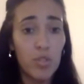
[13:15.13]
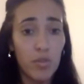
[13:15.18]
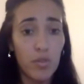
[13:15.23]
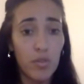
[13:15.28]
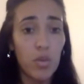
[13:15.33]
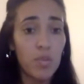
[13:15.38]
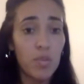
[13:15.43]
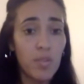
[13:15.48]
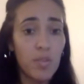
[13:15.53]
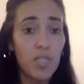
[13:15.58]

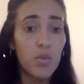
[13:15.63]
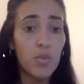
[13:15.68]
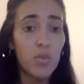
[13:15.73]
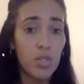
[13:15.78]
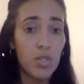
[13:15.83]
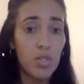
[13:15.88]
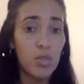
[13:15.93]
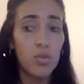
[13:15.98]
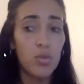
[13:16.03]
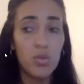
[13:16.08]
of course, because
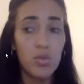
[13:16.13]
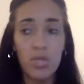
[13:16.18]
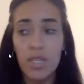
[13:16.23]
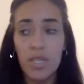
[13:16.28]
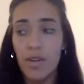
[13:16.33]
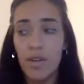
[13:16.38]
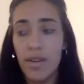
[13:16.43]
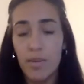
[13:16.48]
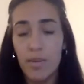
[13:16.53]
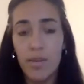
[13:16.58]
we do use
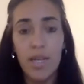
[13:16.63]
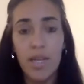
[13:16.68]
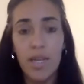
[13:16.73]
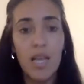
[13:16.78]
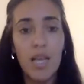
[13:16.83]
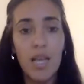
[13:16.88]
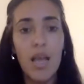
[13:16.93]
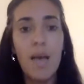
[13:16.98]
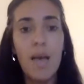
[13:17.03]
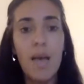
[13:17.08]
their
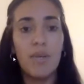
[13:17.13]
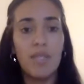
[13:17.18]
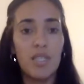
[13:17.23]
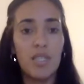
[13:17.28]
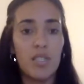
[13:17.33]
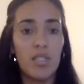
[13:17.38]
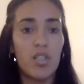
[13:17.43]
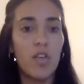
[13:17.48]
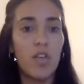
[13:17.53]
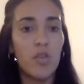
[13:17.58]
headband, but
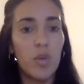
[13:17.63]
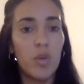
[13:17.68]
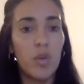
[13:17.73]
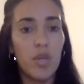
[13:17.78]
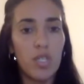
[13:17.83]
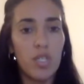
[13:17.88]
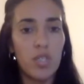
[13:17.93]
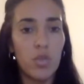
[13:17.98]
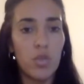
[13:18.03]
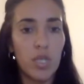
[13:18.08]
the
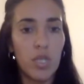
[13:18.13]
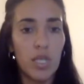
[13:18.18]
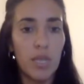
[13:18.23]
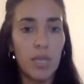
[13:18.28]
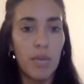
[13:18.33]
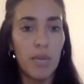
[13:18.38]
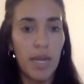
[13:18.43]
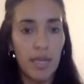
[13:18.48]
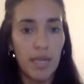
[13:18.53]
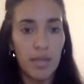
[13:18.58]
software is strictly
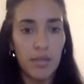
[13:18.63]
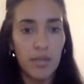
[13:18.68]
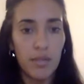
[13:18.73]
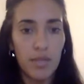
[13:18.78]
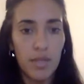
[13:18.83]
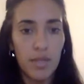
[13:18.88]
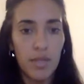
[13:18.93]
MYNDLIFT.